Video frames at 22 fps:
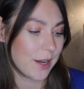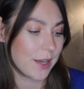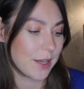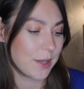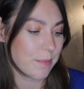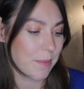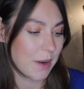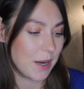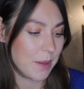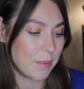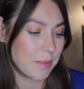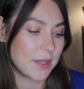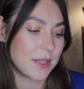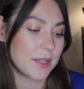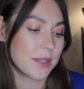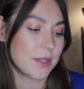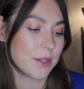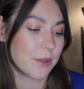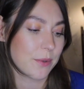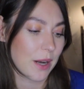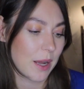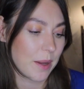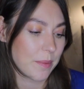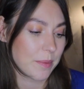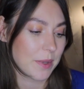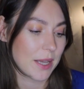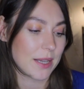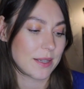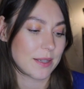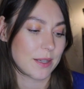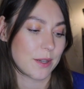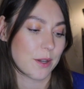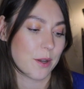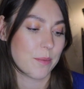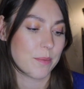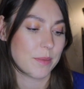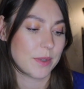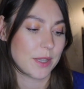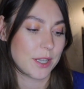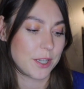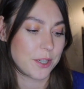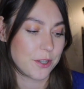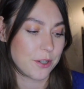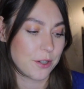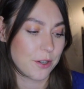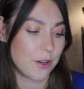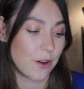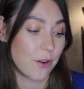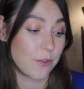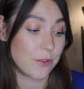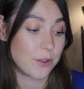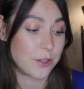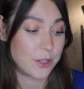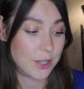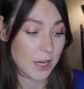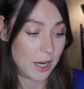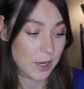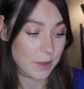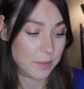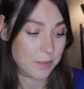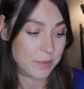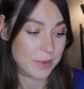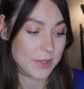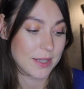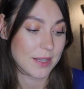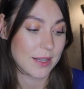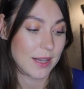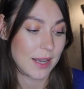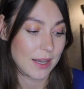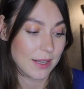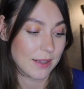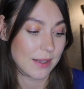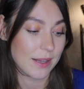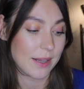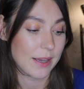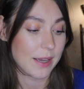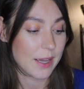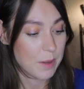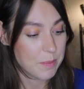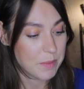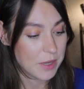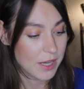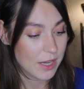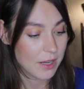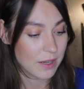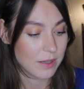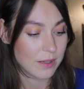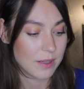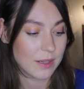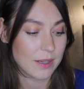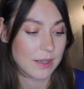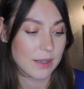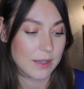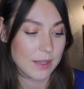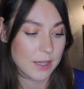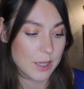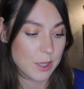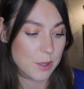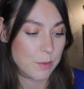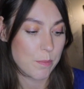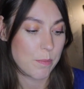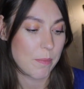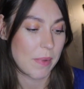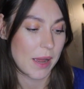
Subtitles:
it might be described as a combination of sharp, slightly chemical, clean,